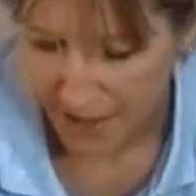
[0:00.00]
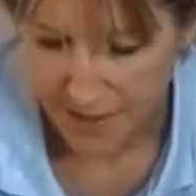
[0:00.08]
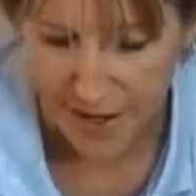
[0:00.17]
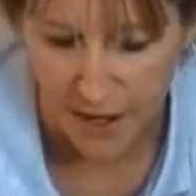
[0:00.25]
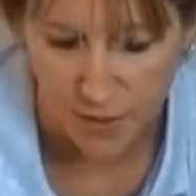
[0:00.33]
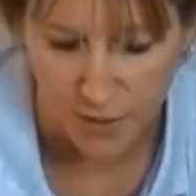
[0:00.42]

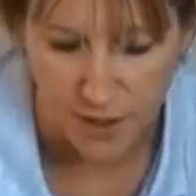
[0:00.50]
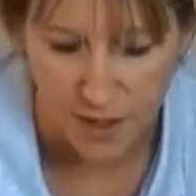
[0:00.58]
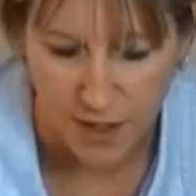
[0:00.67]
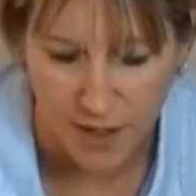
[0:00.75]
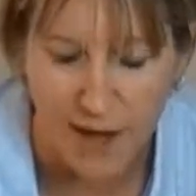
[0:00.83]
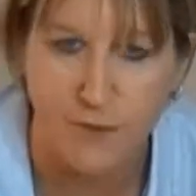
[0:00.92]
Now,
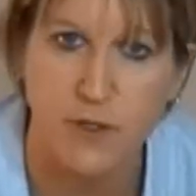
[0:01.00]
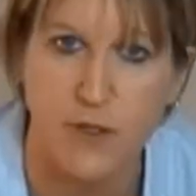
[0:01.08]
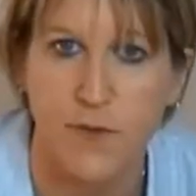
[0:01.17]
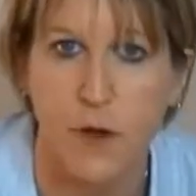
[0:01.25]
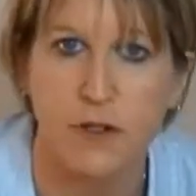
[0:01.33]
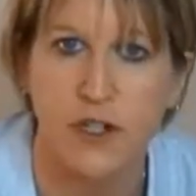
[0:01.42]
levels
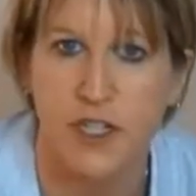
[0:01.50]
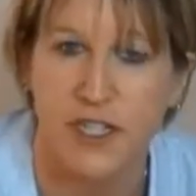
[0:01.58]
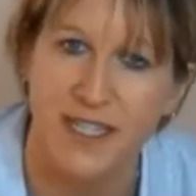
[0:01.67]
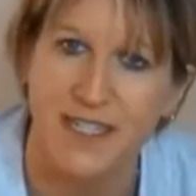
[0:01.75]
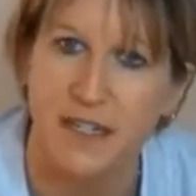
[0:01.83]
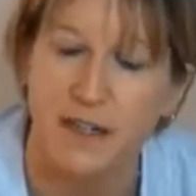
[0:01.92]
of
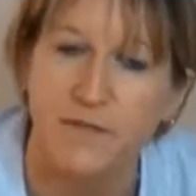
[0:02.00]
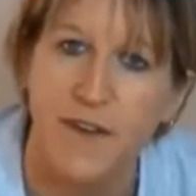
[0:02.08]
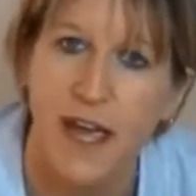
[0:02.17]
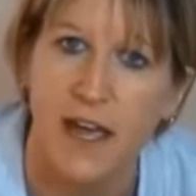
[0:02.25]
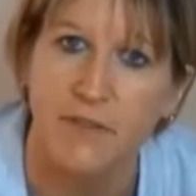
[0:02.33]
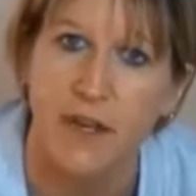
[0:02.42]
consciousness can
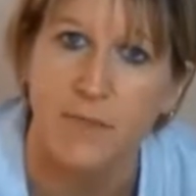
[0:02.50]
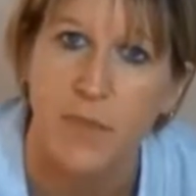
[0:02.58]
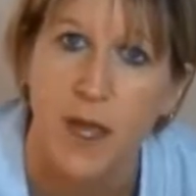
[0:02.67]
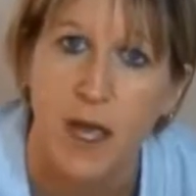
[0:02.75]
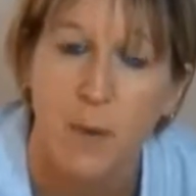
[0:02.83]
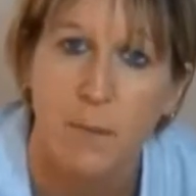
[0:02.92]
vary,
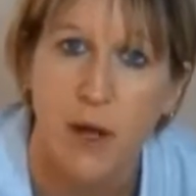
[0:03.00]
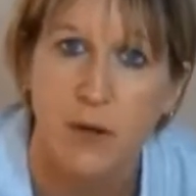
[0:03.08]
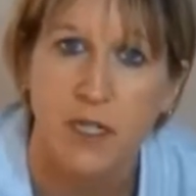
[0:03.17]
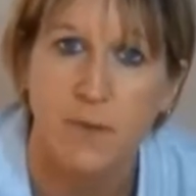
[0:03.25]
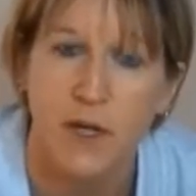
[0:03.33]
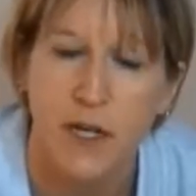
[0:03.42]
but
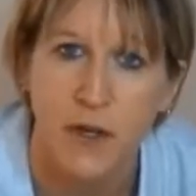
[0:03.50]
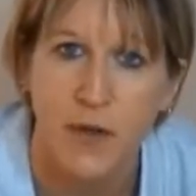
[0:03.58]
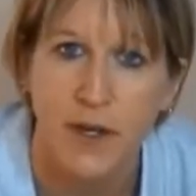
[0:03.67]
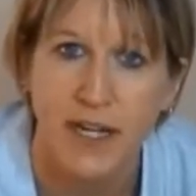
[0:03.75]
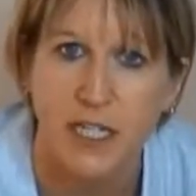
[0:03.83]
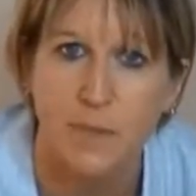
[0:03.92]
ultimately you
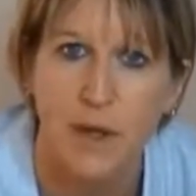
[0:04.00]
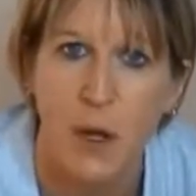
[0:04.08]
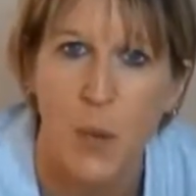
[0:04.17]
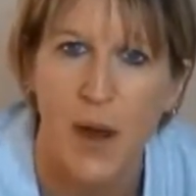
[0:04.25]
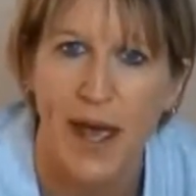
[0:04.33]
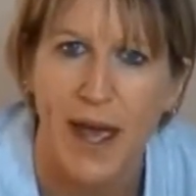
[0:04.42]
need to be
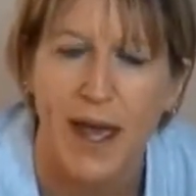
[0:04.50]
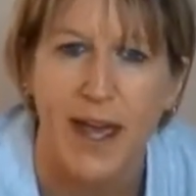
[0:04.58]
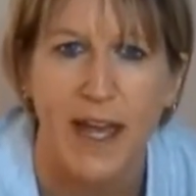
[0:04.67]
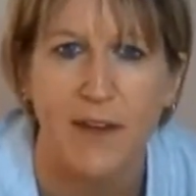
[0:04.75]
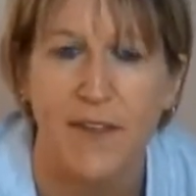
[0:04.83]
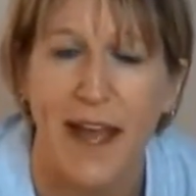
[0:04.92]
aware
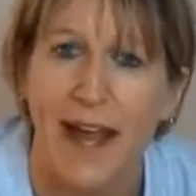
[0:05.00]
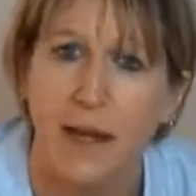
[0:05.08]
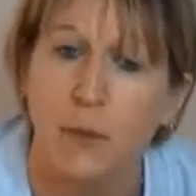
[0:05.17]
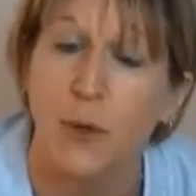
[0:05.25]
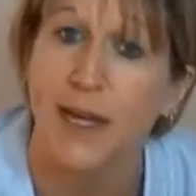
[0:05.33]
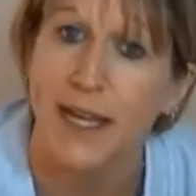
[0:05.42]
if the
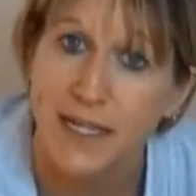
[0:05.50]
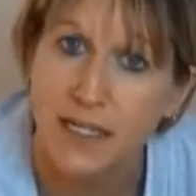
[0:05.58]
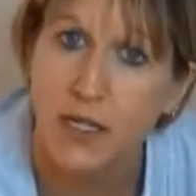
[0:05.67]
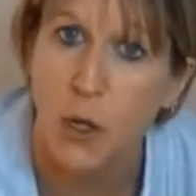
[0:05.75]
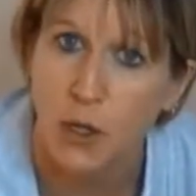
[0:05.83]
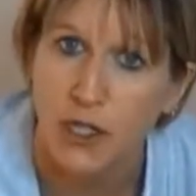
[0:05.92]
animal
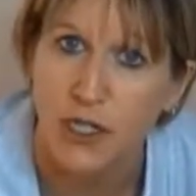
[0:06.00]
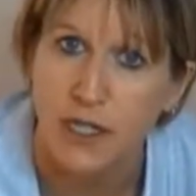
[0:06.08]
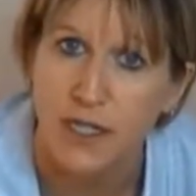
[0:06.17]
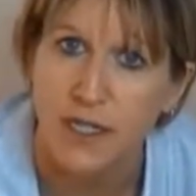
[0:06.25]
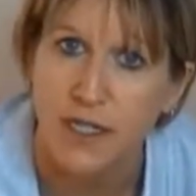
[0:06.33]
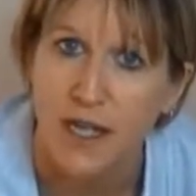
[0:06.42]
is
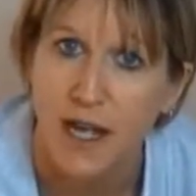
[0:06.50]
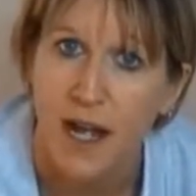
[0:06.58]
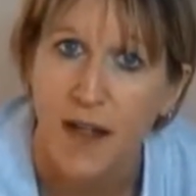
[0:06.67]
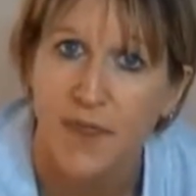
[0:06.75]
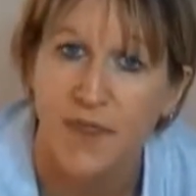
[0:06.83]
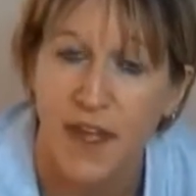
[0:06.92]
conscious,
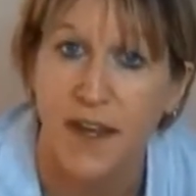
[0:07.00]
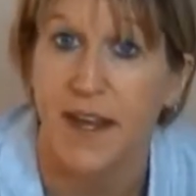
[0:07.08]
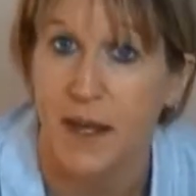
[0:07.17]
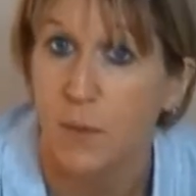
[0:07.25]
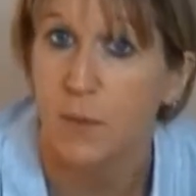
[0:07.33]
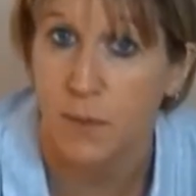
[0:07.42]
then
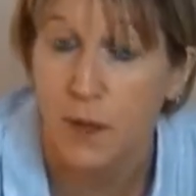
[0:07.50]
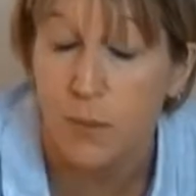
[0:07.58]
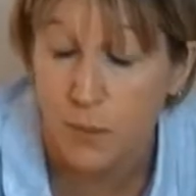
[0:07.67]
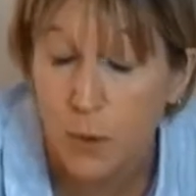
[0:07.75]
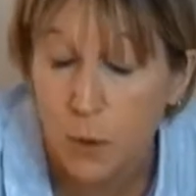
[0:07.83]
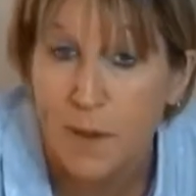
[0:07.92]

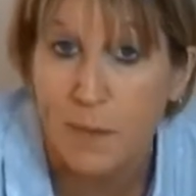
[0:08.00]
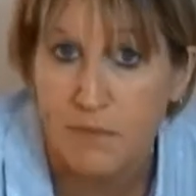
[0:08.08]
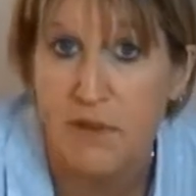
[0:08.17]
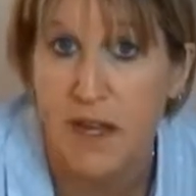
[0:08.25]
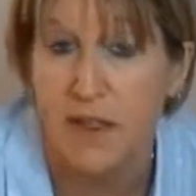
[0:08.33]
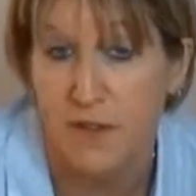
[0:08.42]
it will be
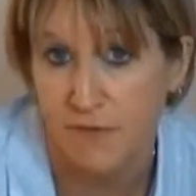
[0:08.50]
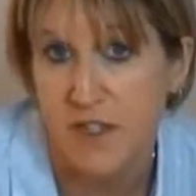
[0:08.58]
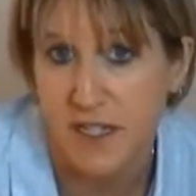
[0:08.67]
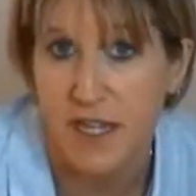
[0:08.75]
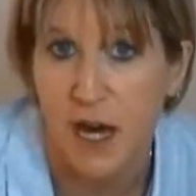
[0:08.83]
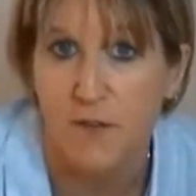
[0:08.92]
breathing for
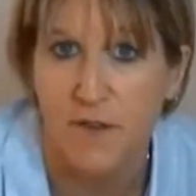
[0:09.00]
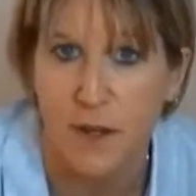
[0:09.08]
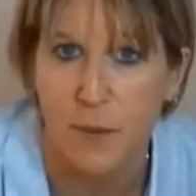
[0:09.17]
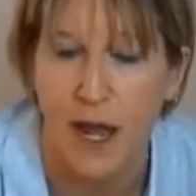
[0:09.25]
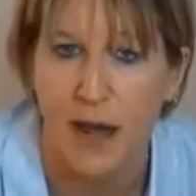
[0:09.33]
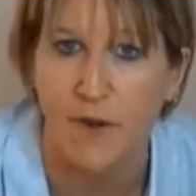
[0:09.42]
itself and
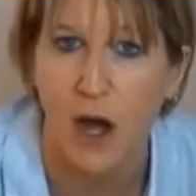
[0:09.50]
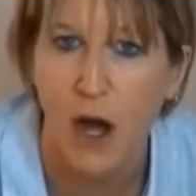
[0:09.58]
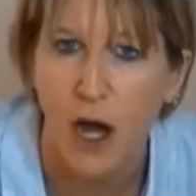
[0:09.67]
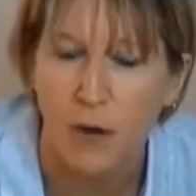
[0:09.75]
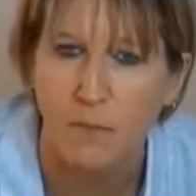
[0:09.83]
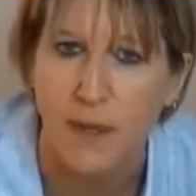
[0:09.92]
it will have a
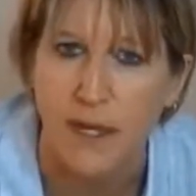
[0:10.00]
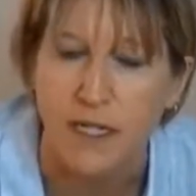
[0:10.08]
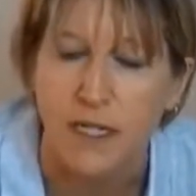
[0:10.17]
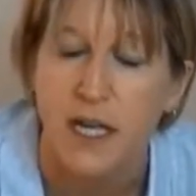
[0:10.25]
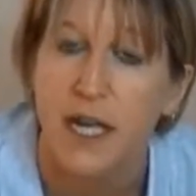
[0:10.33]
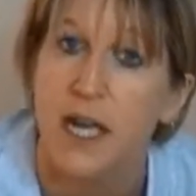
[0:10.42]
heartbeat.